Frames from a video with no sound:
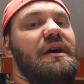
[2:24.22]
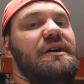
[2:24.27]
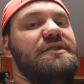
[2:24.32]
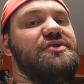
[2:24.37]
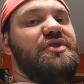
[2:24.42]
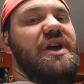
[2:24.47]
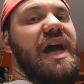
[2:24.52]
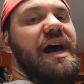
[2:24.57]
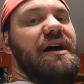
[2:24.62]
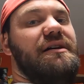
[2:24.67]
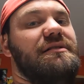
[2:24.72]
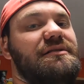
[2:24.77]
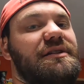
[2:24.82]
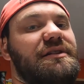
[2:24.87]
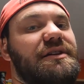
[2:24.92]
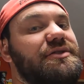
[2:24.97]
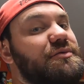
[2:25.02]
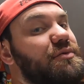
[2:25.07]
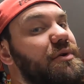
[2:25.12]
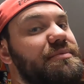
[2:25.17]
So yeah,
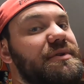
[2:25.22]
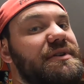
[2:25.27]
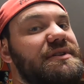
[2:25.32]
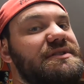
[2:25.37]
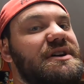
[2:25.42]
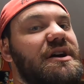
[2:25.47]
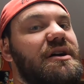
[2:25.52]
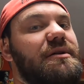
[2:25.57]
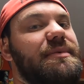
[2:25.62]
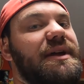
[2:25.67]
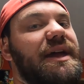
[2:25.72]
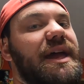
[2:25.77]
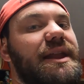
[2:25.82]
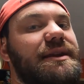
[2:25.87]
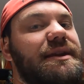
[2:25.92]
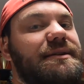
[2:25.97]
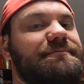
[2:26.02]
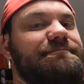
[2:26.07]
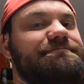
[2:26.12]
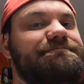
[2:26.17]
let the ripping and tearing
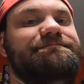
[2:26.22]
begin.